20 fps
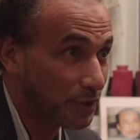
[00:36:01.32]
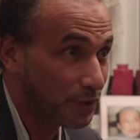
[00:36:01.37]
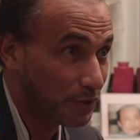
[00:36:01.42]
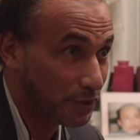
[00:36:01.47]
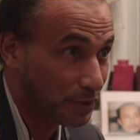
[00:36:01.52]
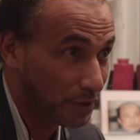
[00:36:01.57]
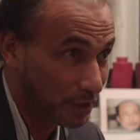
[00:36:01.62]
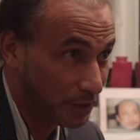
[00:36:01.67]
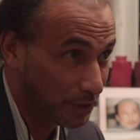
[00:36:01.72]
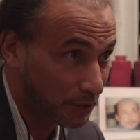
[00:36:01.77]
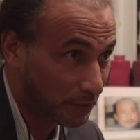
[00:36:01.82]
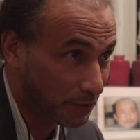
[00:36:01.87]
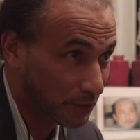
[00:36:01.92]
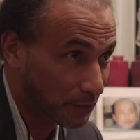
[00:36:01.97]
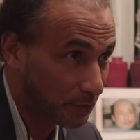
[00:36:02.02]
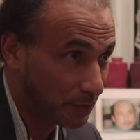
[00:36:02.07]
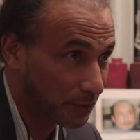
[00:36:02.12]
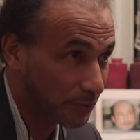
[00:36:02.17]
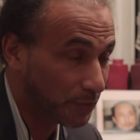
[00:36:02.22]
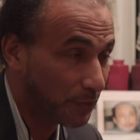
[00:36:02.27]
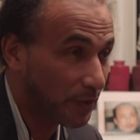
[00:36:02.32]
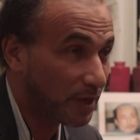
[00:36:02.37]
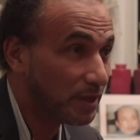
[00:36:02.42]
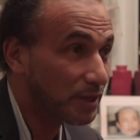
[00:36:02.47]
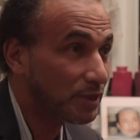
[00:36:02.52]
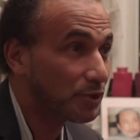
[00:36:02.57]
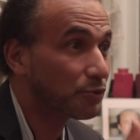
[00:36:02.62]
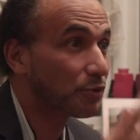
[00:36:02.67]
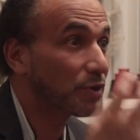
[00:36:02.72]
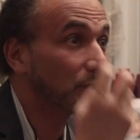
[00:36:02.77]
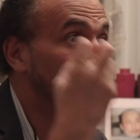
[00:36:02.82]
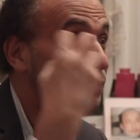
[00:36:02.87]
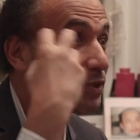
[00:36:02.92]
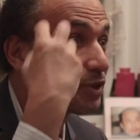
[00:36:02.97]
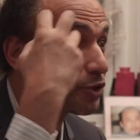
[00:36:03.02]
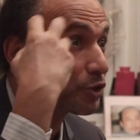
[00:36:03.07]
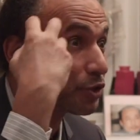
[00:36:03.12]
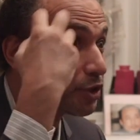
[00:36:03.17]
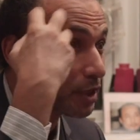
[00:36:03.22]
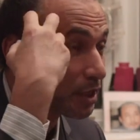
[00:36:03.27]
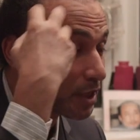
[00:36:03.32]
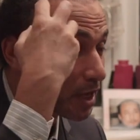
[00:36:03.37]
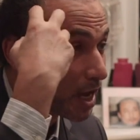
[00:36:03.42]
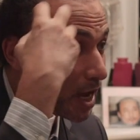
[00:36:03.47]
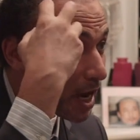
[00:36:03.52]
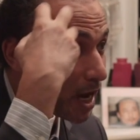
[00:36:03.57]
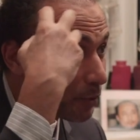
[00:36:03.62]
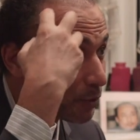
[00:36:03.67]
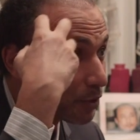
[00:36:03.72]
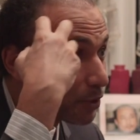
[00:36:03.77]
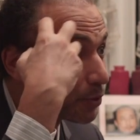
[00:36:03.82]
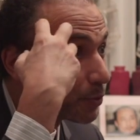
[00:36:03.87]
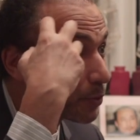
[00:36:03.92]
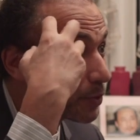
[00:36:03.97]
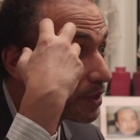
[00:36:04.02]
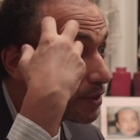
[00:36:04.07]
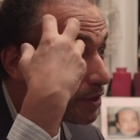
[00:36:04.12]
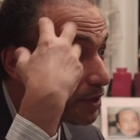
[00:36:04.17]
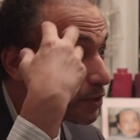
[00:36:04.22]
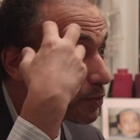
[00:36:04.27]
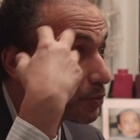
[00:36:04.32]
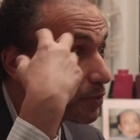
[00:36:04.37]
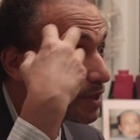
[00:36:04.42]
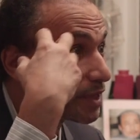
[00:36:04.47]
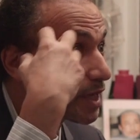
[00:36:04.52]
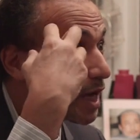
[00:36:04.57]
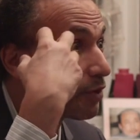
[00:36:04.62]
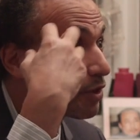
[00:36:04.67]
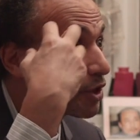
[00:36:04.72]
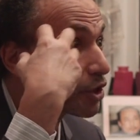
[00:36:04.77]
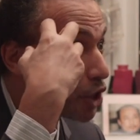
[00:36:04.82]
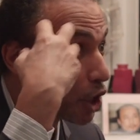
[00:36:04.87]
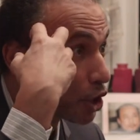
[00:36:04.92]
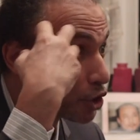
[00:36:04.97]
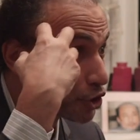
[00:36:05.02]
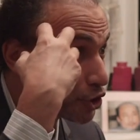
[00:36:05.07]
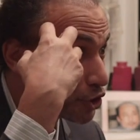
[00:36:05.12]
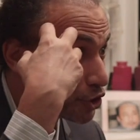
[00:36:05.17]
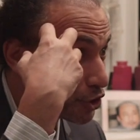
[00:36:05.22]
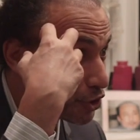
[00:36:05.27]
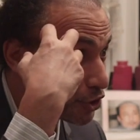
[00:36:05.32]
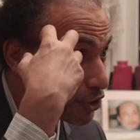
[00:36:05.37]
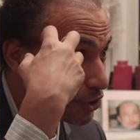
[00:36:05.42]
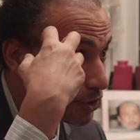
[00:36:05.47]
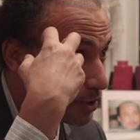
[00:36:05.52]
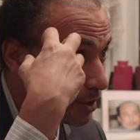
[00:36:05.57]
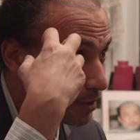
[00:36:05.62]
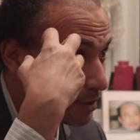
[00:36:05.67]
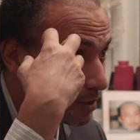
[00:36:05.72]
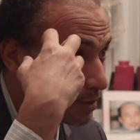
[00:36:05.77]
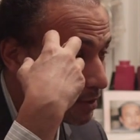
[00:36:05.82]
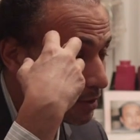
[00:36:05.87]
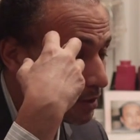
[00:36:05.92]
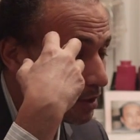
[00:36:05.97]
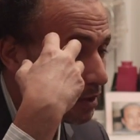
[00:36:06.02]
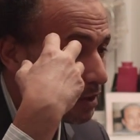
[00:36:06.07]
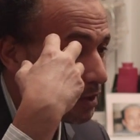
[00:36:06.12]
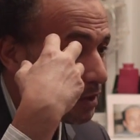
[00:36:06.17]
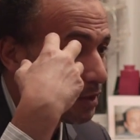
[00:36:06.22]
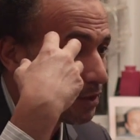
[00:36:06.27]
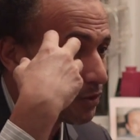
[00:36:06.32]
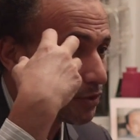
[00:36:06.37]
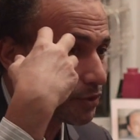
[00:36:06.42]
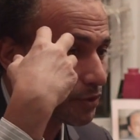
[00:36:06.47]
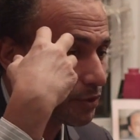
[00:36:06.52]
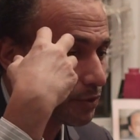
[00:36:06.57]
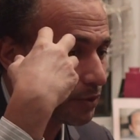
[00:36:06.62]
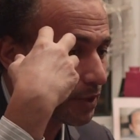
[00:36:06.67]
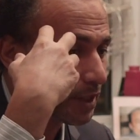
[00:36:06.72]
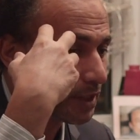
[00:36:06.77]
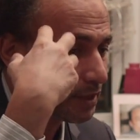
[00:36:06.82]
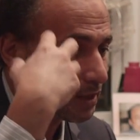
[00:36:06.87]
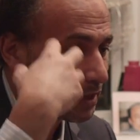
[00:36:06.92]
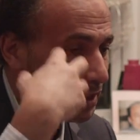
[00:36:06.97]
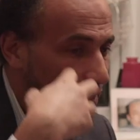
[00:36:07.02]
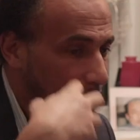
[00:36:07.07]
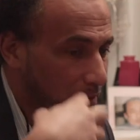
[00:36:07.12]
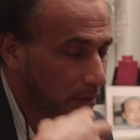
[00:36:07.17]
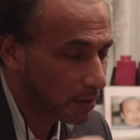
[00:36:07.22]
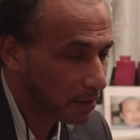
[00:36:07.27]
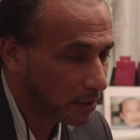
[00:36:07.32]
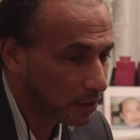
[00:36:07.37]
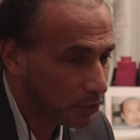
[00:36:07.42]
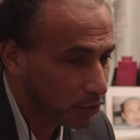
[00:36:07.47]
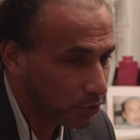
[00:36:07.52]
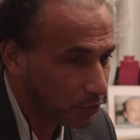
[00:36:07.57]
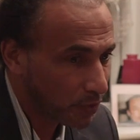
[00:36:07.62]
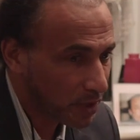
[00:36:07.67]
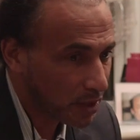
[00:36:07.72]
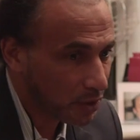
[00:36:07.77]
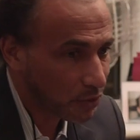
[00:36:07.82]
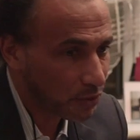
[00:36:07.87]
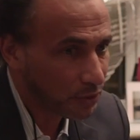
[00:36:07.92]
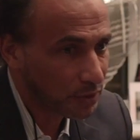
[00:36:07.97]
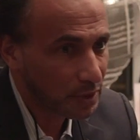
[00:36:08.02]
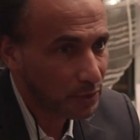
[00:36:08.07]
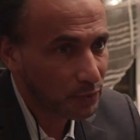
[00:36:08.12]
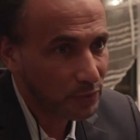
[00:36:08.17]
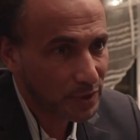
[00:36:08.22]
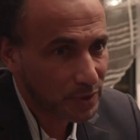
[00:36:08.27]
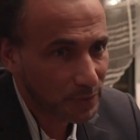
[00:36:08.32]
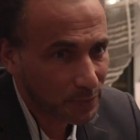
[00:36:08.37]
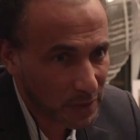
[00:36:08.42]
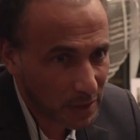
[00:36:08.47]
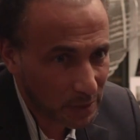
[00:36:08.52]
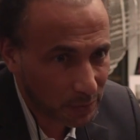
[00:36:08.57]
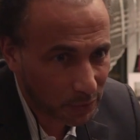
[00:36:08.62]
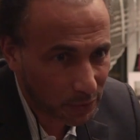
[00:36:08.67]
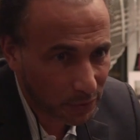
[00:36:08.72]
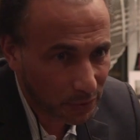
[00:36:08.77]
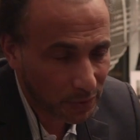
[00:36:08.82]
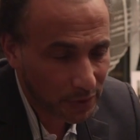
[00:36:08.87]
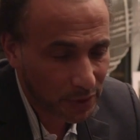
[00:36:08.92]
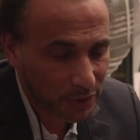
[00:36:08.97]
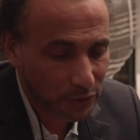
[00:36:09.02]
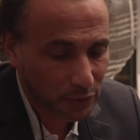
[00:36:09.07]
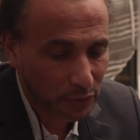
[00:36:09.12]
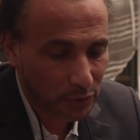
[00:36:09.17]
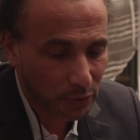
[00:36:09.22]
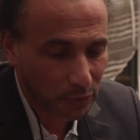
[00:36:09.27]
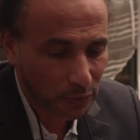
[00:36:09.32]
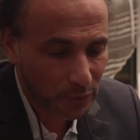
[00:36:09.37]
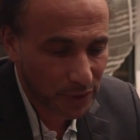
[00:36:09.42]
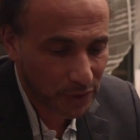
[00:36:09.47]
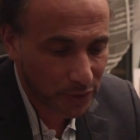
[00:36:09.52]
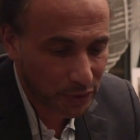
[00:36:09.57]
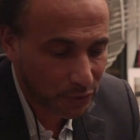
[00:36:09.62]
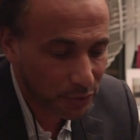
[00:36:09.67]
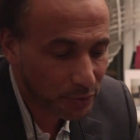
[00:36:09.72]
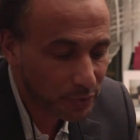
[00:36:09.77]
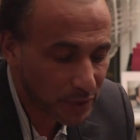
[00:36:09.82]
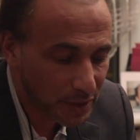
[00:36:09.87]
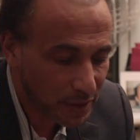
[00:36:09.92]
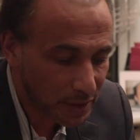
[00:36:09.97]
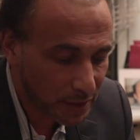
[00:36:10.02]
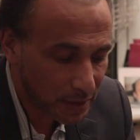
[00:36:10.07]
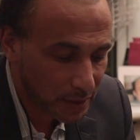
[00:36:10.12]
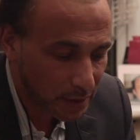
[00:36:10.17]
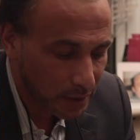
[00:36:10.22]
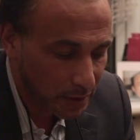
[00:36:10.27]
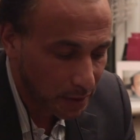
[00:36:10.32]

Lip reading: with individuals, very strict with our awareness, with our consciousness. So, and then in the way you deal with people, it's always to be